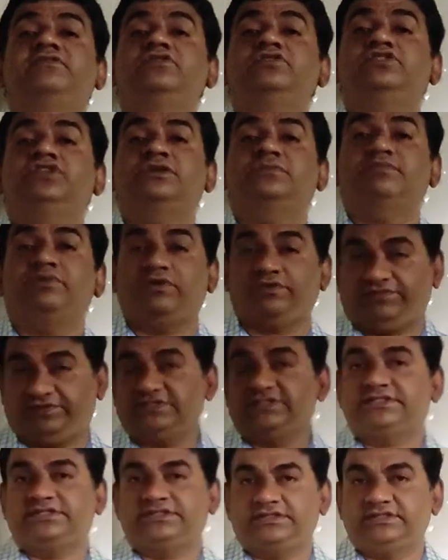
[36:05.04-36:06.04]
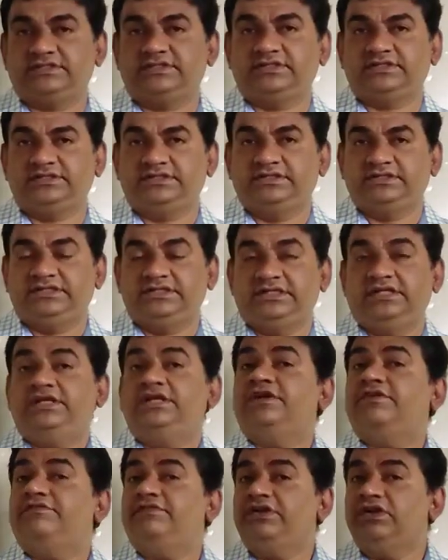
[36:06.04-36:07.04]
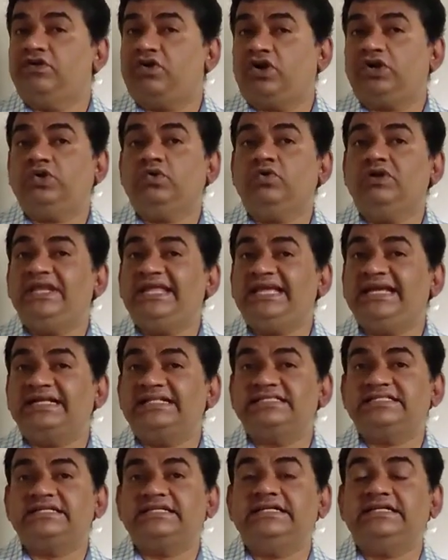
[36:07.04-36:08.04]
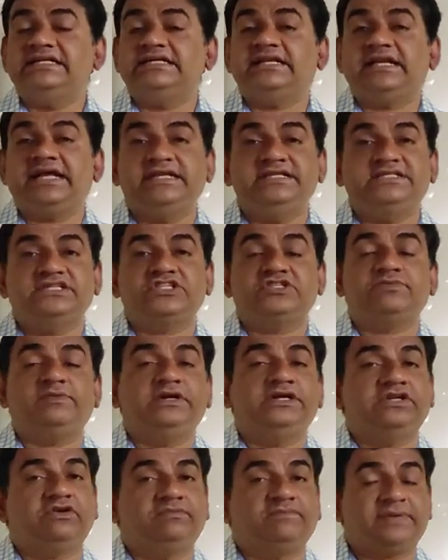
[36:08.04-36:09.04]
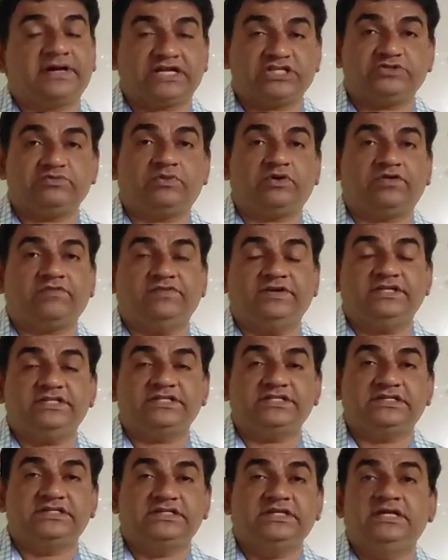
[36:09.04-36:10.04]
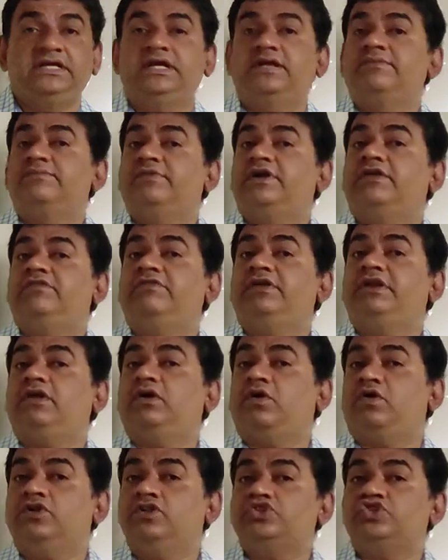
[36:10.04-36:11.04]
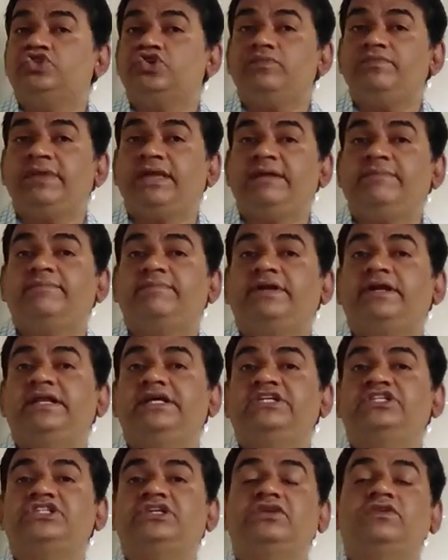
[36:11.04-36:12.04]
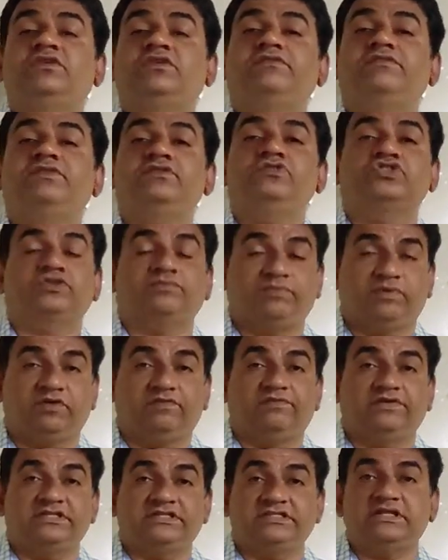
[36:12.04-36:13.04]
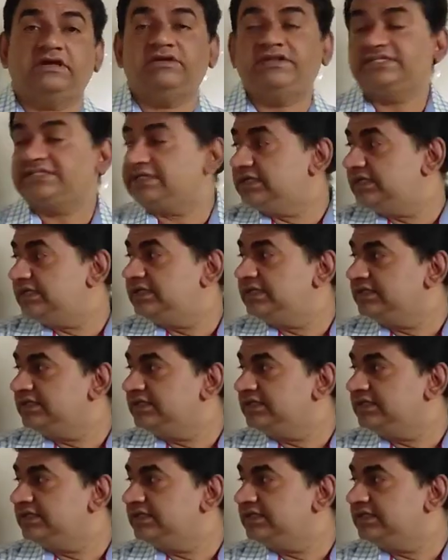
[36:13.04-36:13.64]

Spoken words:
future profits. We not only consider adjustment of past profits, but we also make prediction of future profit. Now listen,